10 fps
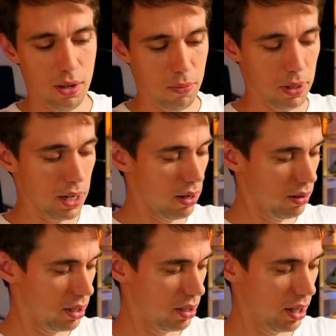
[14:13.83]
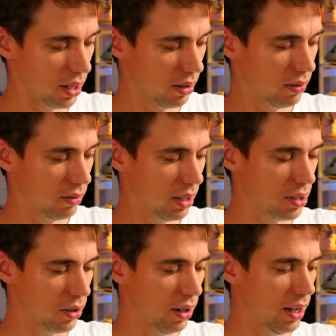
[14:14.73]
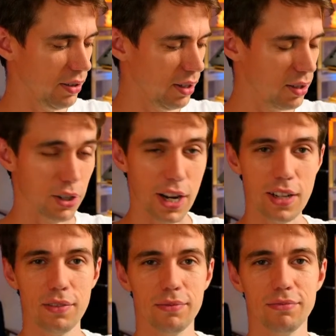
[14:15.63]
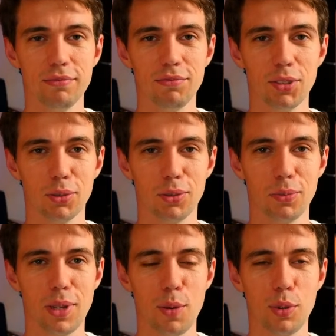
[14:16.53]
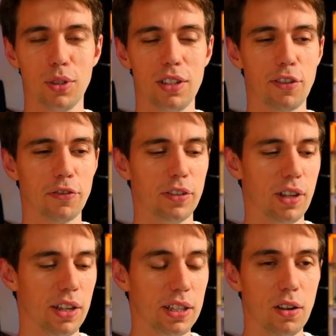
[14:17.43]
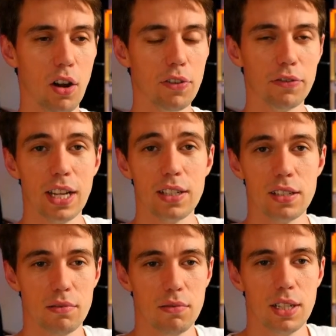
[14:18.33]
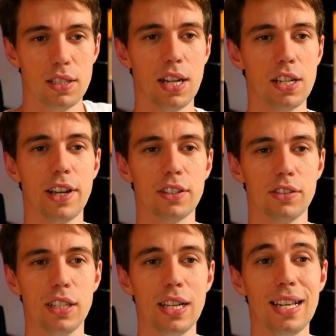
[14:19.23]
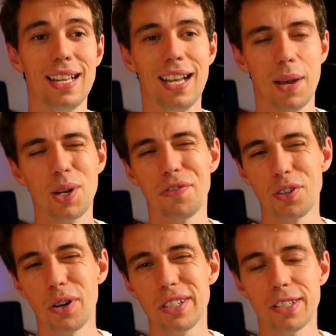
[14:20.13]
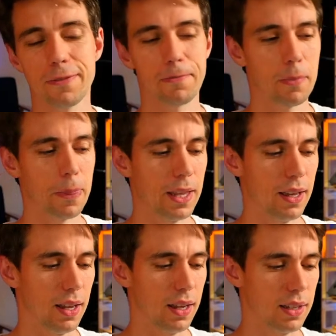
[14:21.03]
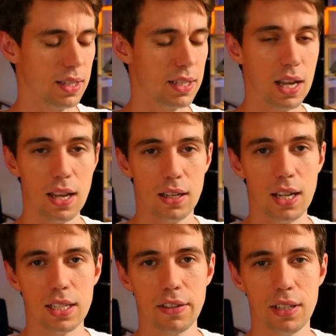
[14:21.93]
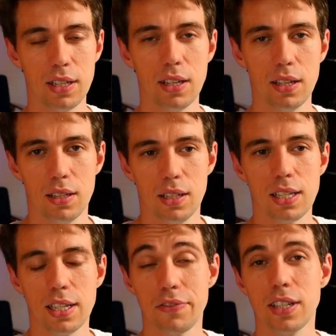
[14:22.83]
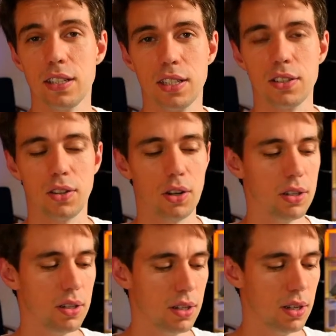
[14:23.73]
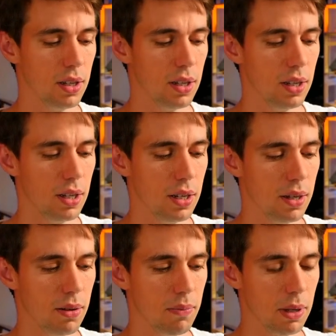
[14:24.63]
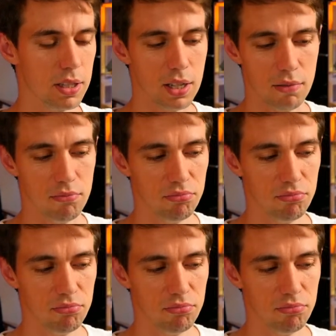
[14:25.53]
But yeah, he's like, I think that's great to be able to live off of that satisfactory. I mean, of course, he said he doesn't have kids and so on. But still,